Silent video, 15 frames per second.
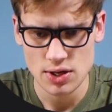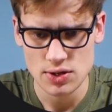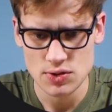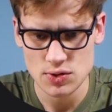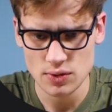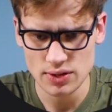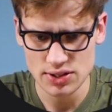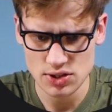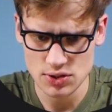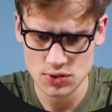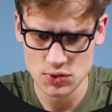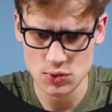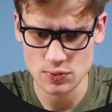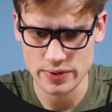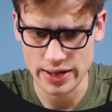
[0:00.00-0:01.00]
So let's just
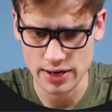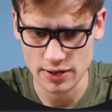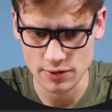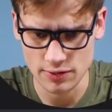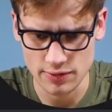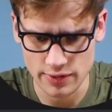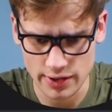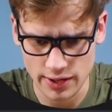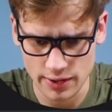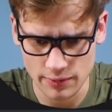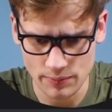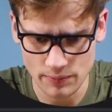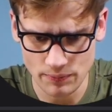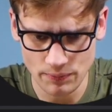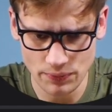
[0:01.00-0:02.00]
scoot that on over
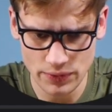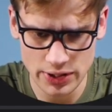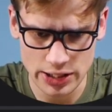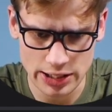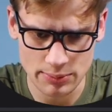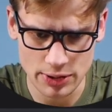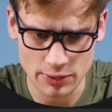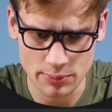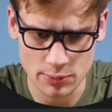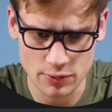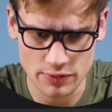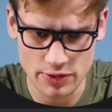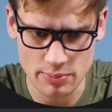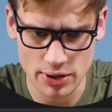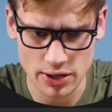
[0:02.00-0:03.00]
there, and I'm going to
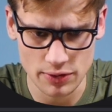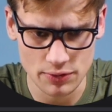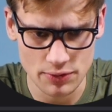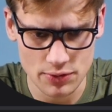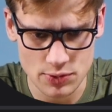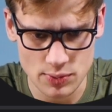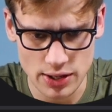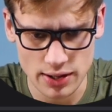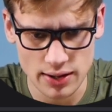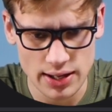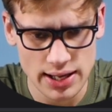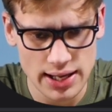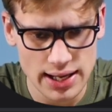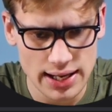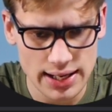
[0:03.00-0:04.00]
remove the bottle as well.
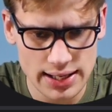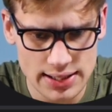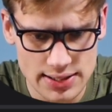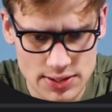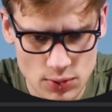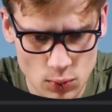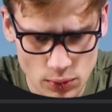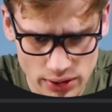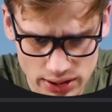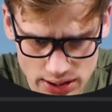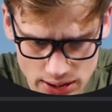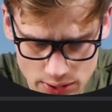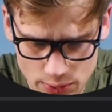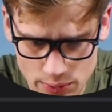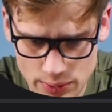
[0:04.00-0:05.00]
And we're
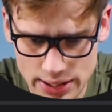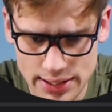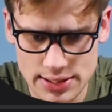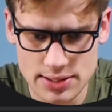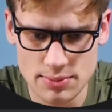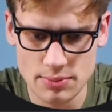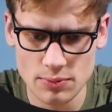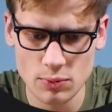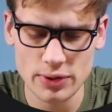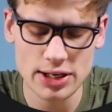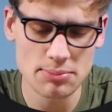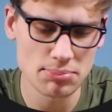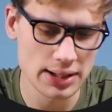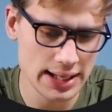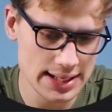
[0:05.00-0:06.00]
going
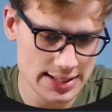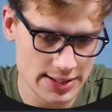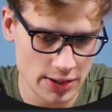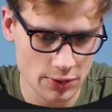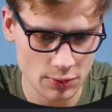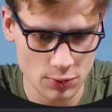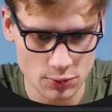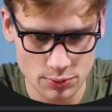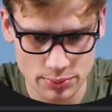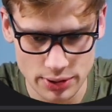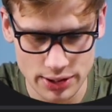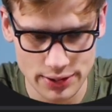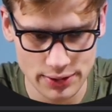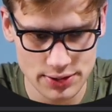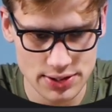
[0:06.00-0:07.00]
to place our own
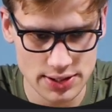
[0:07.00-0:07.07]
product